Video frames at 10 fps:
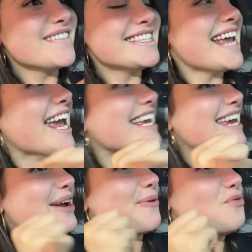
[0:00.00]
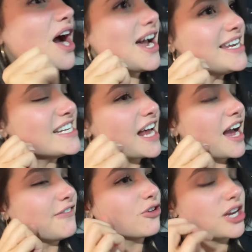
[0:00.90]
Dang it, why did
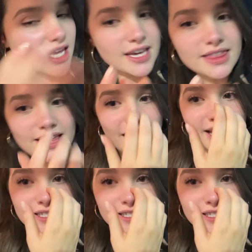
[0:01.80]
I forget that?